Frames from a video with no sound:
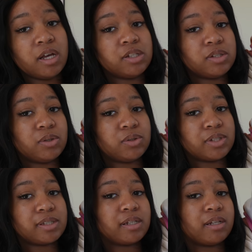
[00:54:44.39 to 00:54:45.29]
So
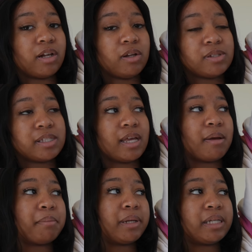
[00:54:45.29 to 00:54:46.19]
just in
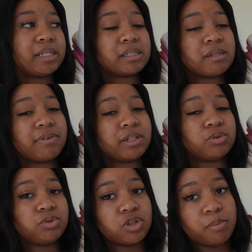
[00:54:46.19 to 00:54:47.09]
closing, please, if I
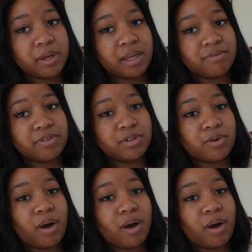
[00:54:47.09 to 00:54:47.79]
do drop a hair video,